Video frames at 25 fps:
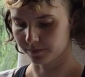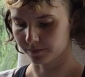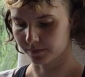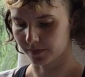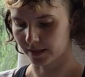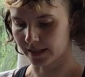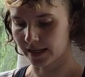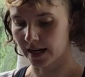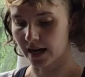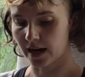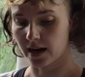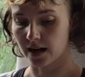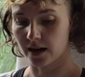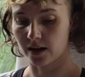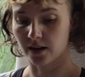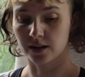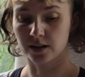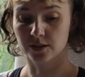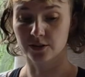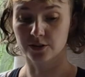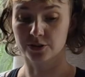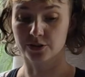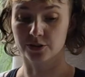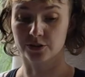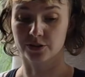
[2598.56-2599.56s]
yeah, I
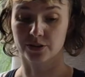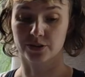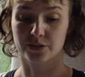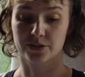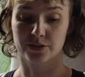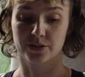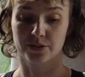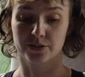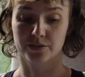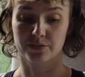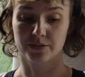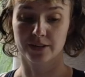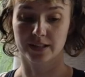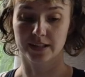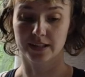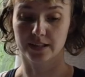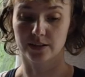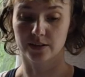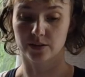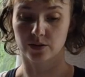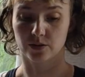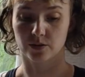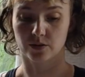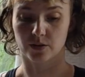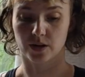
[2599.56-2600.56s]
also don't really
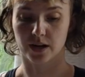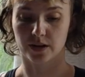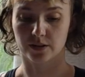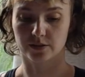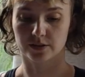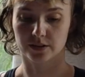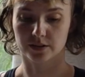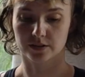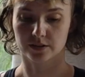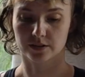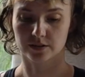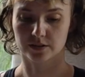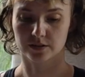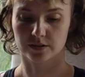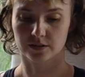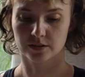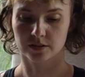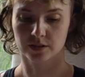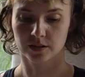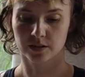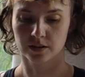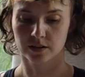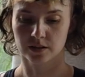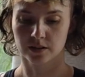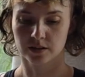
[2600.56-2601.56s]
know how this
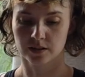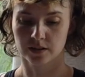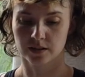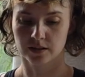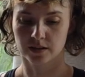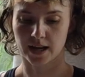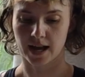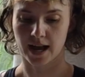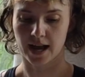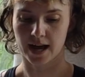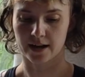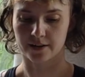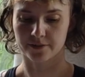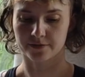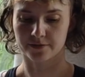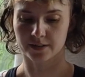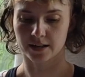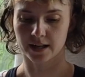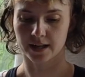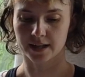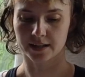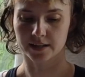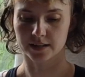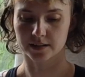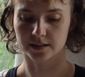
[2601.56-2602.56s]
half
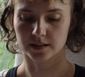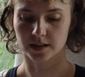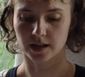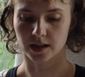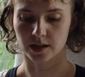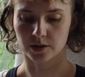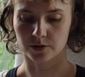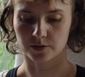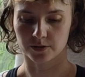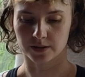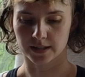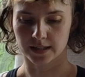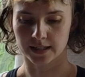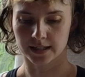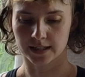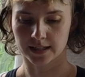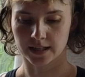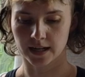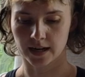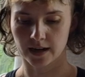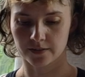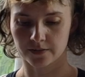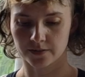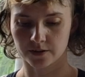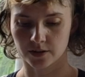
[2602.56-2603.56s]
like acrylic,
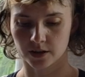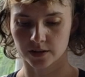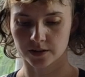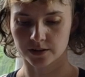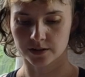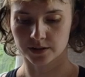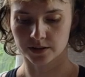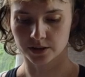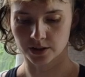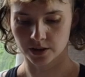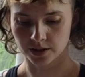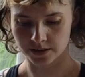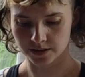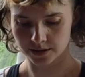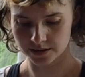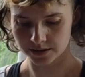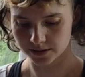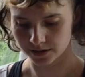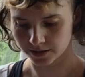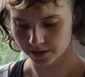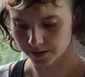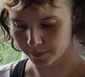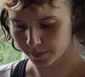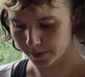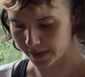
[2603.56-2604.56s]
half cotton yarn is
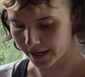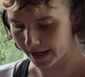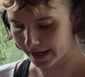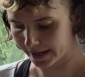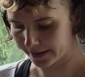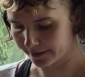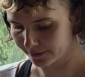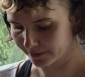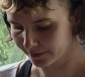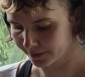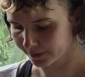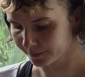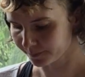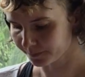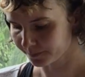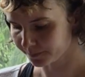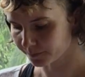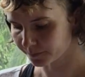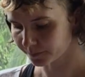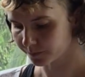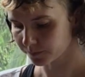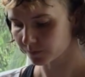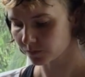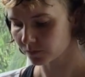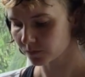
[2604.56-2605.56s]
gonna behave
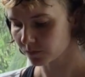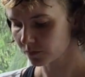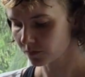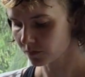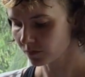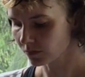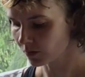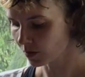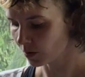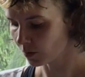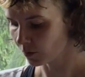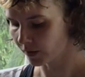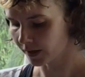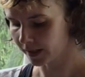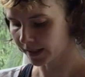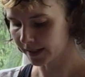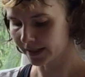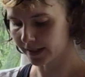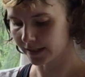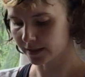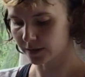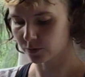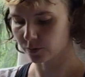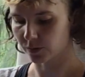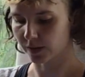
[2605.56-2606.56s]
when it
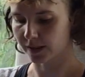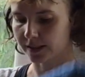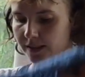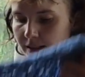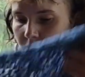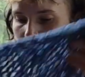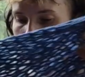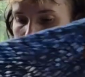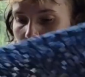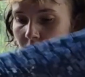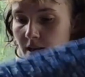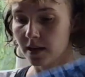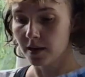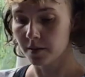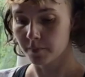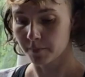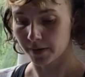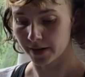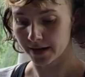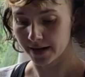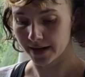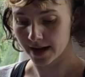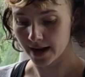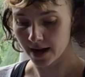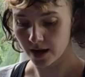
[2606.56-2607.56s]
gets wet.
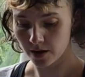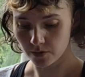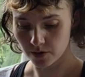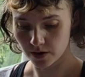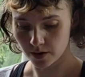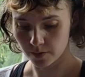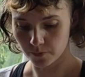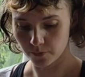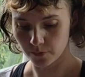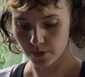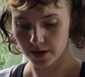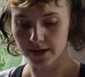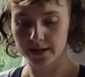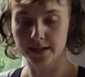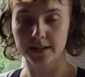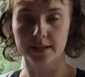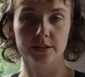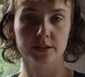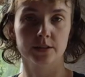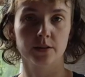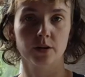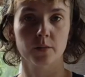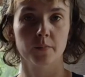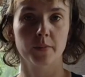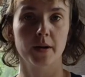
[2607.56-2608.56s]
But now I'm waiting to
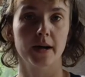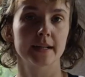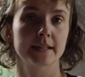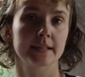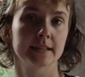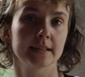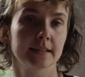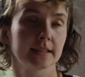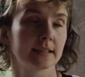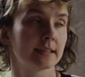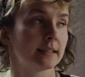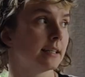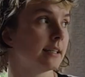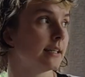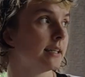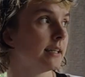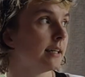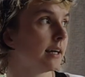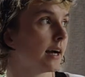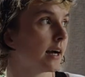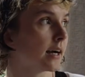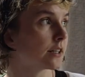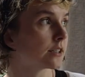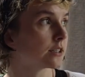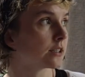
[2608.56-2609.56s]
go back to the city
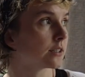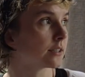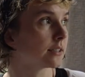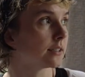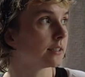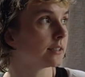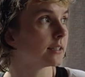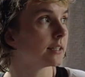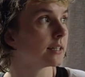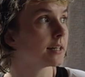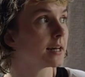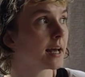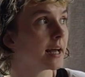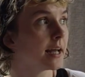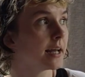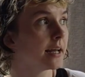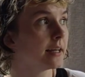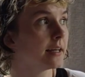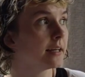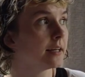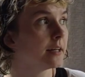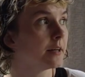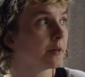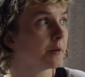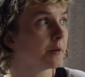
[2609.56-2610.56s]
actually today